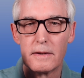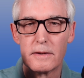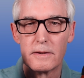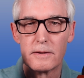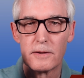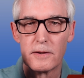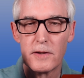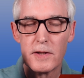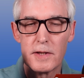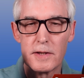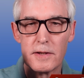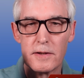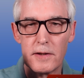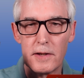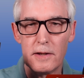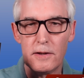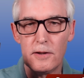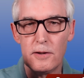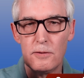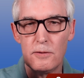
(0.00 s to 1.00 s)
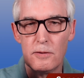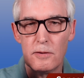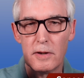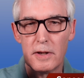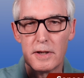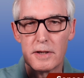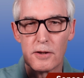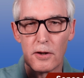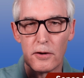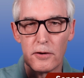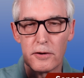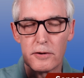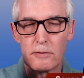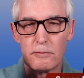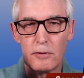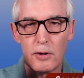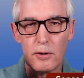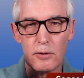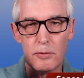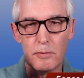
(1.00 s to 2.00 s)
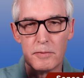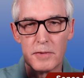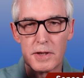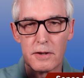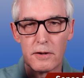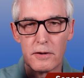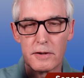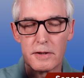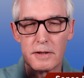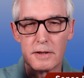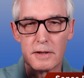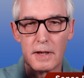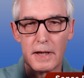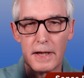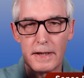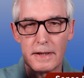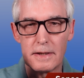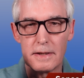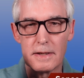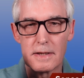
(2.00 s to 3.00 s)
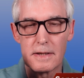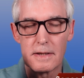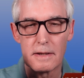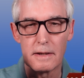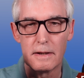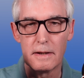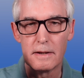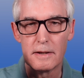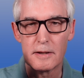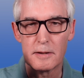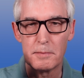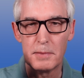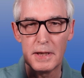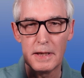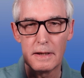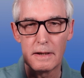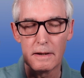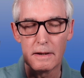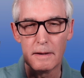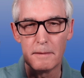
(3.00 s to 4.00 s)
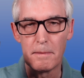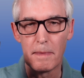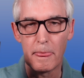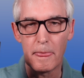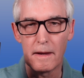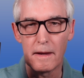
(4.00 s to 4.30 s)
So this is the new Sonos Roam, Sonos's latest speaker,